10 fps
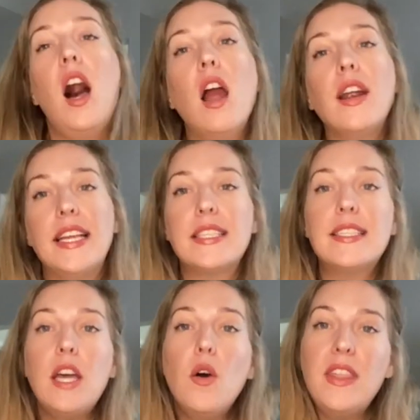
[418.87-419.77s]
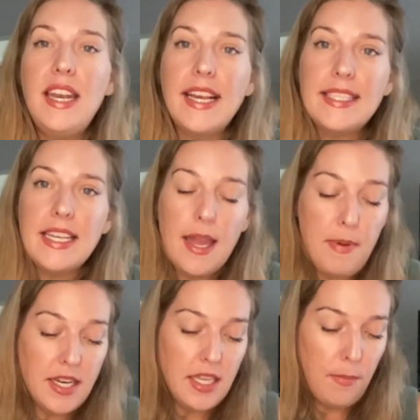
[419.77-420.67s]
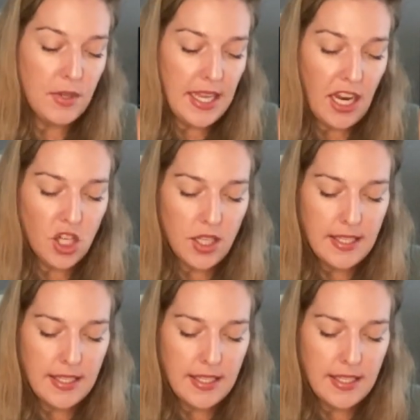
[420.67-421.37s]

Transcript: All right, so the next thing I picked up was actually